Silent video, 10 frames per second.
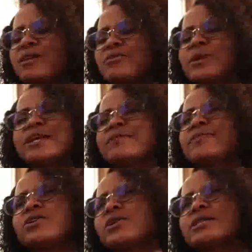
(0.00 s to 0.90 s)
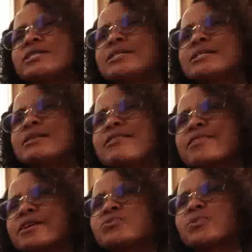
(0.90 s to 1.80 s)
really never look at it
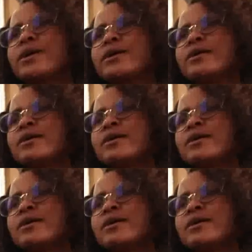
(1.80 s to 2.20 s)
that way.